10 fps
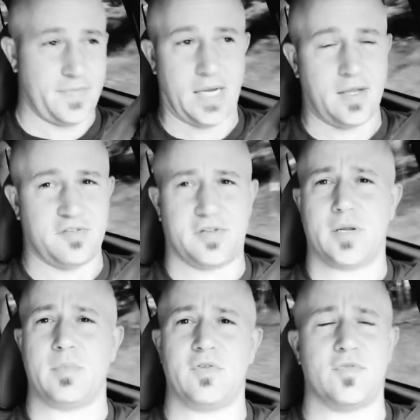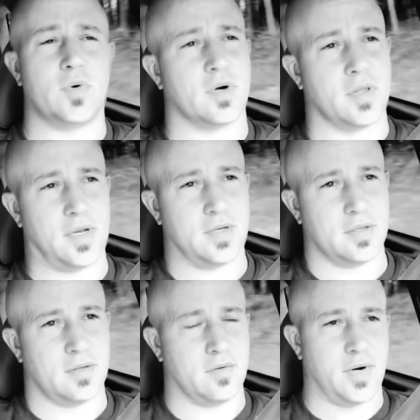And he said before that
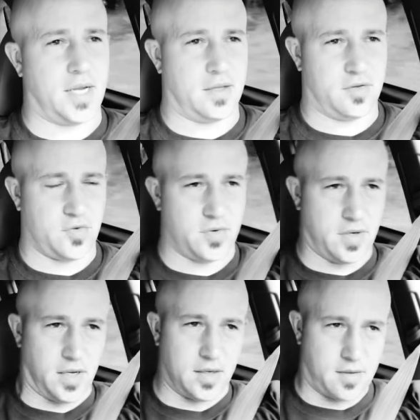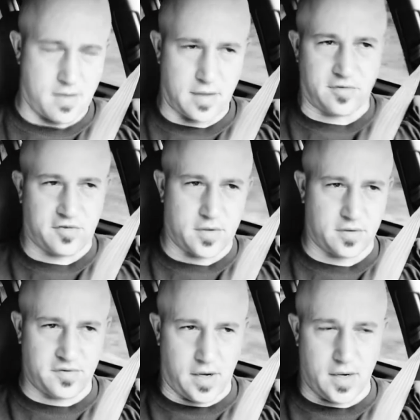the regulatory
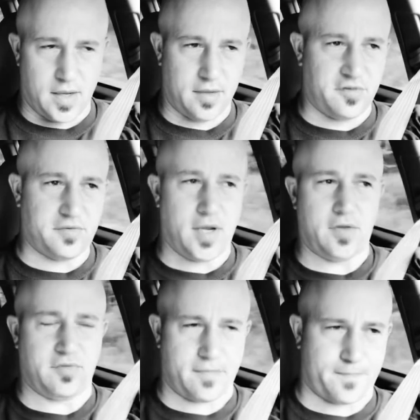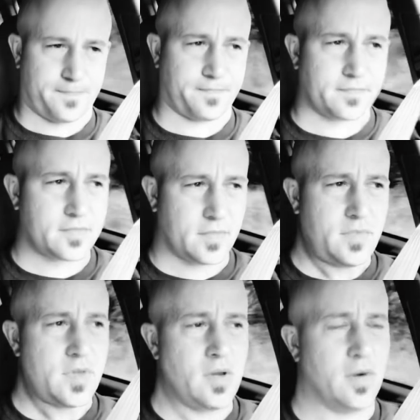concerns in the United States
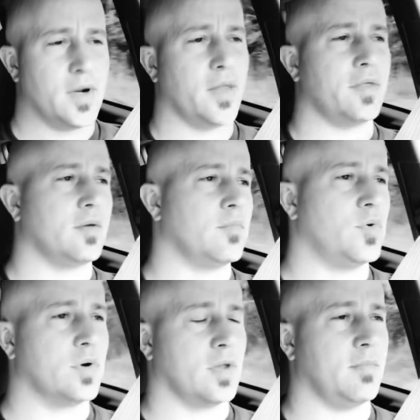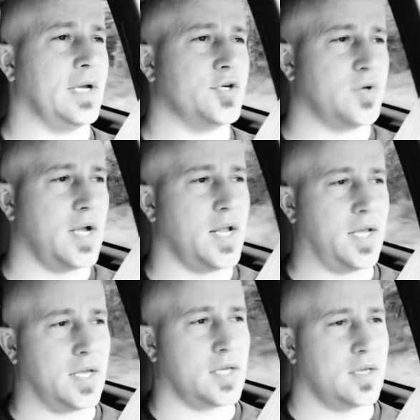are nothing more than a major
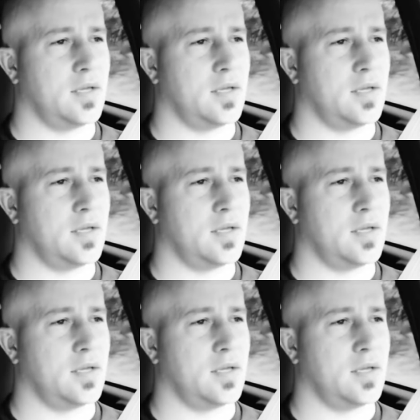headache.